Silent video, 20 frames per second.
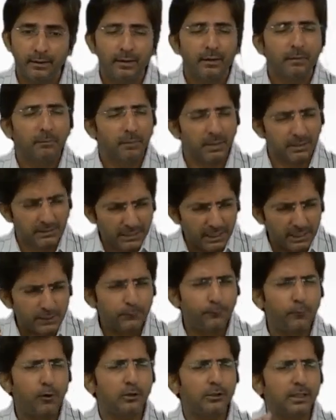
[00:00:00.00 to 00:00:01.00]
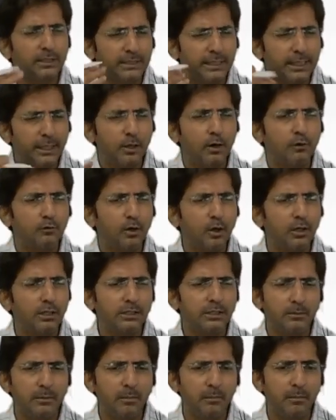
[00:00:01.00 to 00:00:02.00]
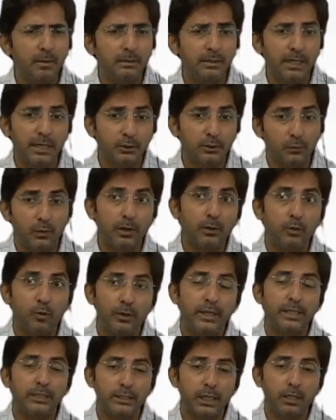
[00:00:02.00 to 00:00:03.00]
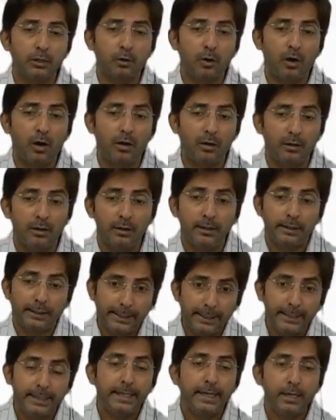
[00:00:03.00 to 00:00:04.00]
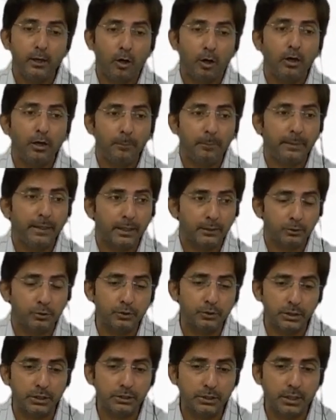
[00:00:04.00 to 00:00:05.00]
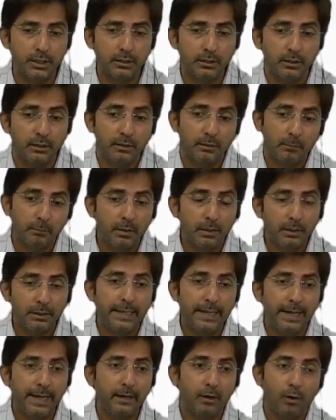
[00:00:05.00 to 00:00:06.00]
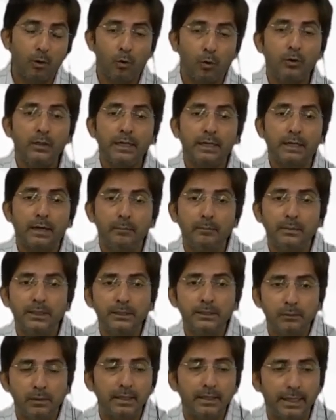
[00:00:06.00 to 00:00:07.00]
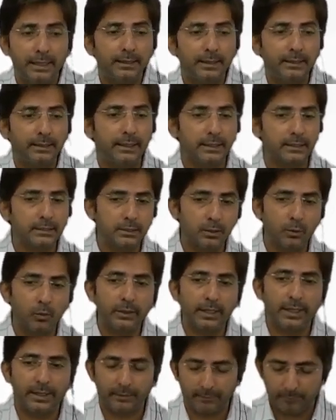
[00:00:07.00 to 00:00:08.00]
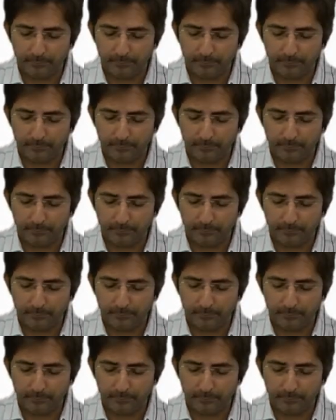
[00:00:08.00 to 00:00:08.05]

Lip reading: But just for the sake of knowledge, remember there is one donation called Indian Olympic Association, but there only companies will get a deduction. Okay.